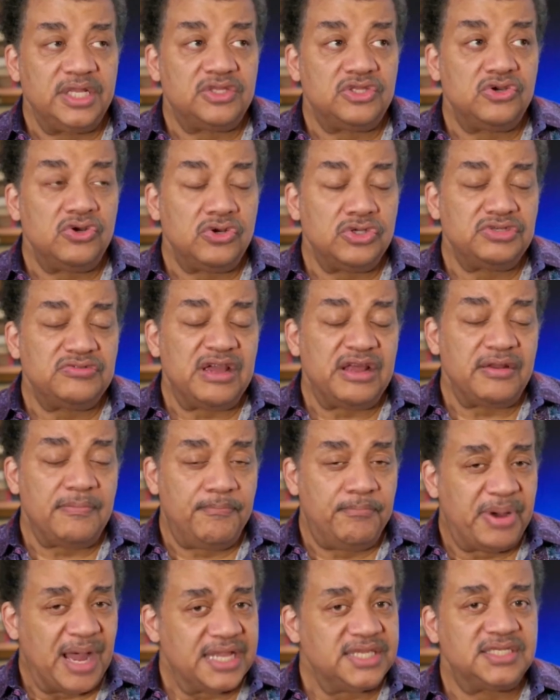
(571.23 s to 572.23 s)
it turns around
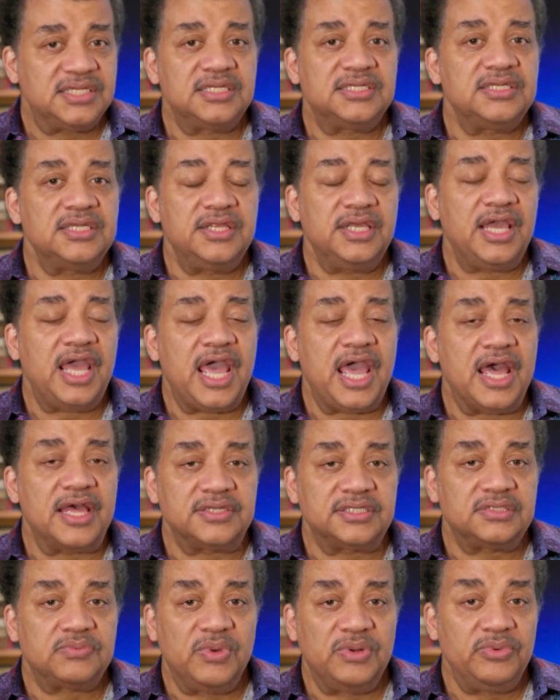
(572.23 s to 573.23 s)
and bites us in the
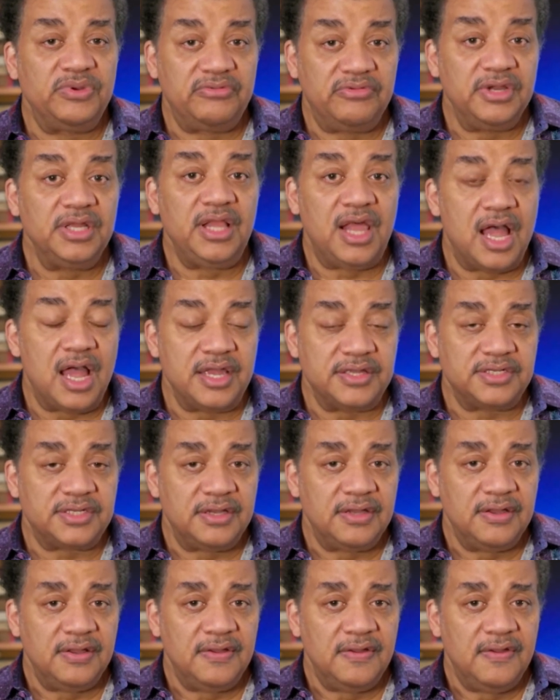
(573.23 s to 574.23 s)
ass, when we realize
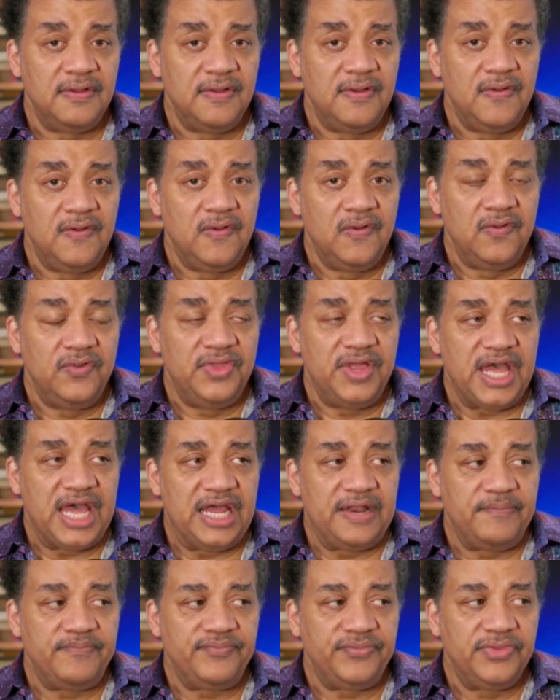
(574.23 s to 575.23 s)

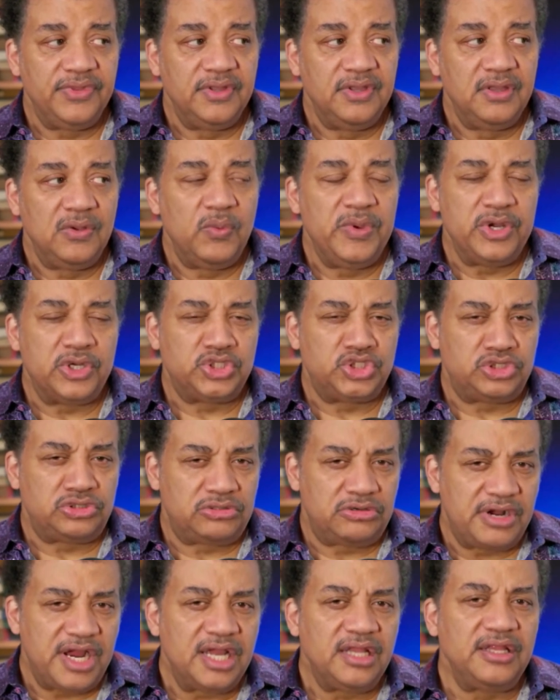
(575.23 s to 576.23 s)
that we are
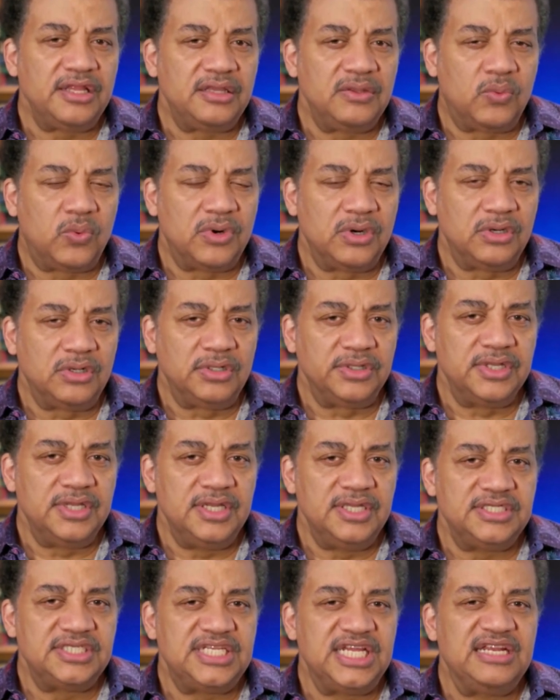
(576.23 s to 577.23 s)
trailing the world
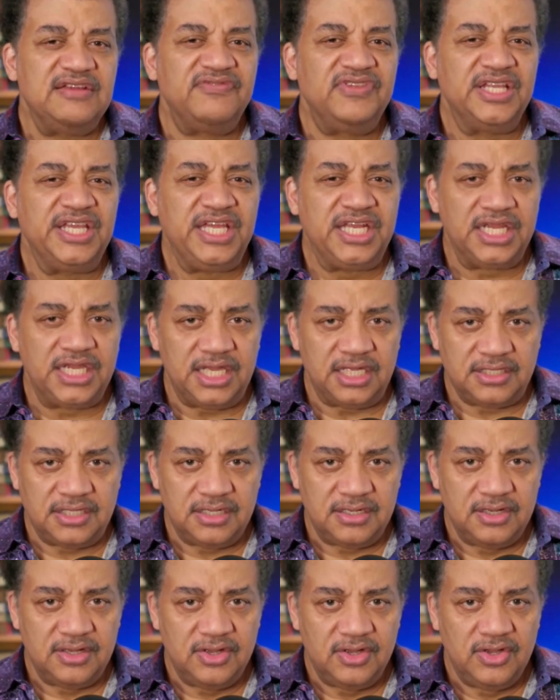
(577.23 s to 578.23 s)
instead of leading it
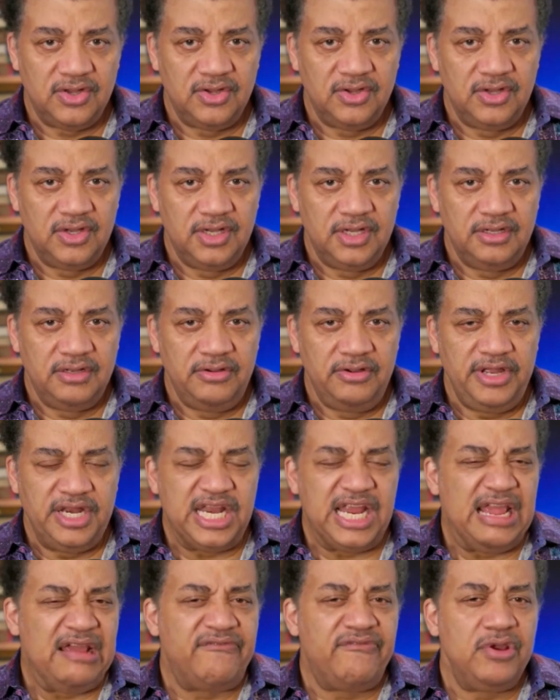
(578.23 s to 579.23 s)

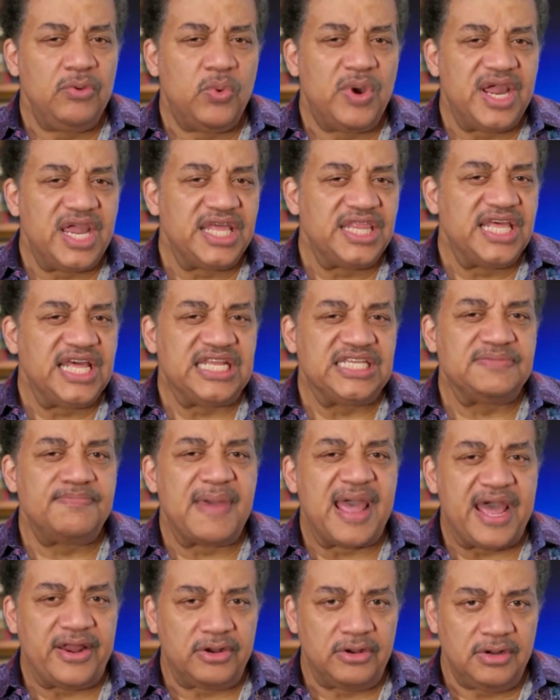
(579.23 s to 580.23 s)
in every way that has
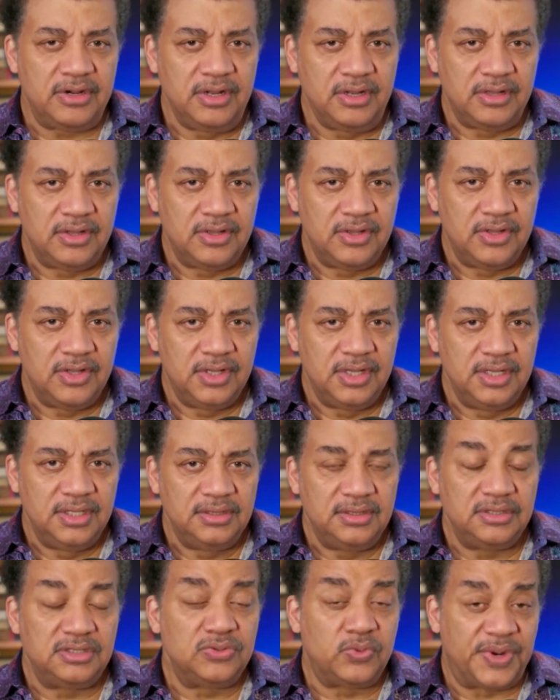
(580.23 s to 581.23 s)
mattered
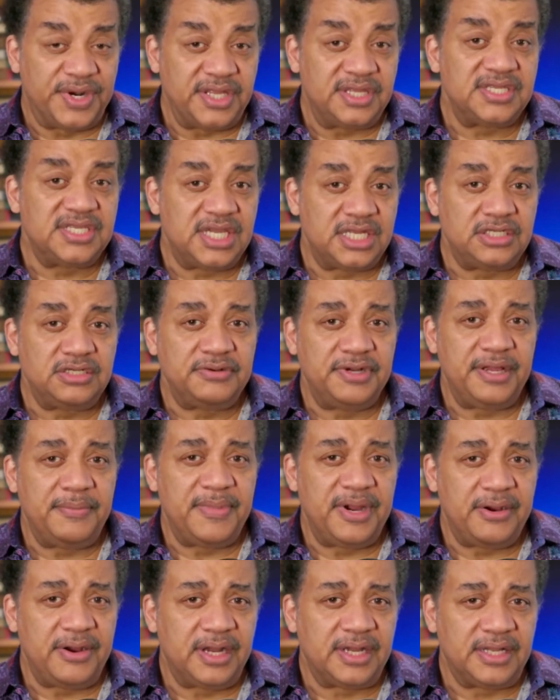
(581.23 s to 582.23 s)
to 20th century
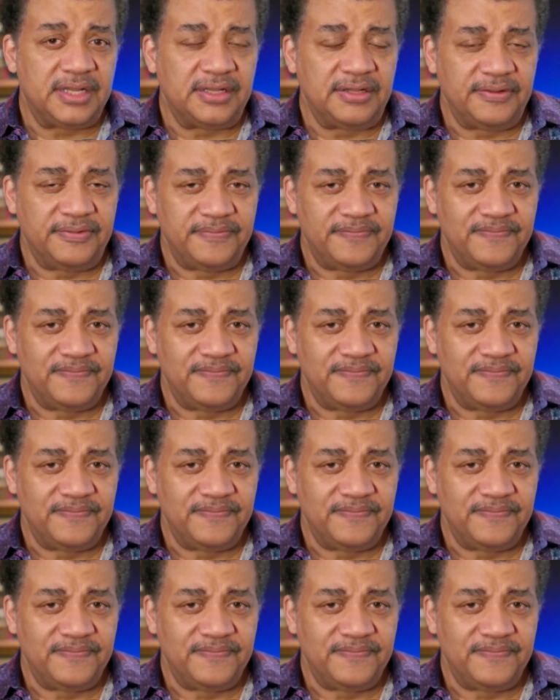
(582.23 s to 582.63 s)
America.